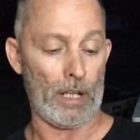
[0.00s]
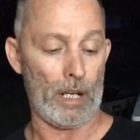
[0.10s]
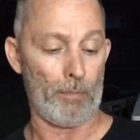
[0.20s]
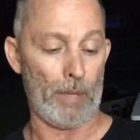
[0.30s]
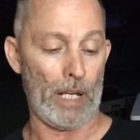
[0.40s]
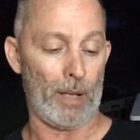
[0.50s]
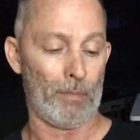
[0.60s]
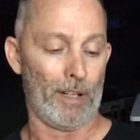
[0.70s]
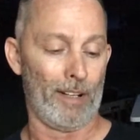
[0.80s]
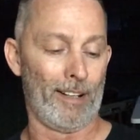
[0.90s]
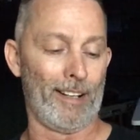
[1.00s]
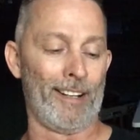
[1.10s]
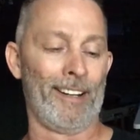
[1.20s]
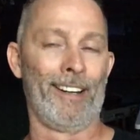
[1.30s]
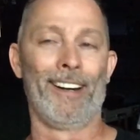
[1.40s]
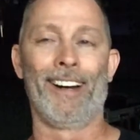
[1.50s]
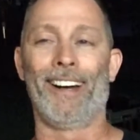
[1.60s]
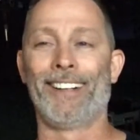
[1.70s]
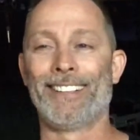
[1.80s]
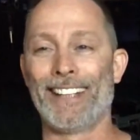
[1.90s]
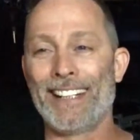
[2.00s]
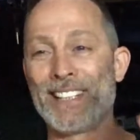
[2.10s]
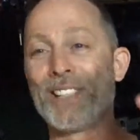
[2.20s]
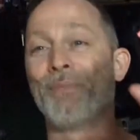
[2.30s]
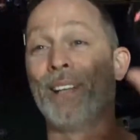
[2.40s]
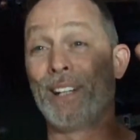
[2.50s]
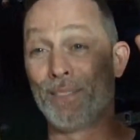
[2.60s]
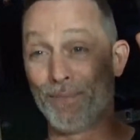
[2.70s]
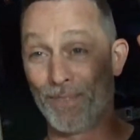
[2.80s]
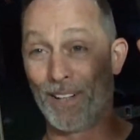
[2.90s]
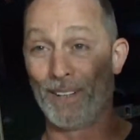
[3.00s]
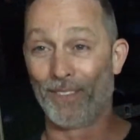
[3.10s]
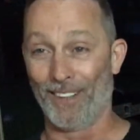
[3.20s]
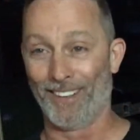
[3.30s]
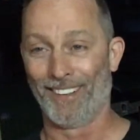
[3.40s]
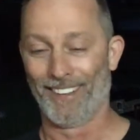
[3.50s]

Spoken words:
a meme? Jason's being a funny one.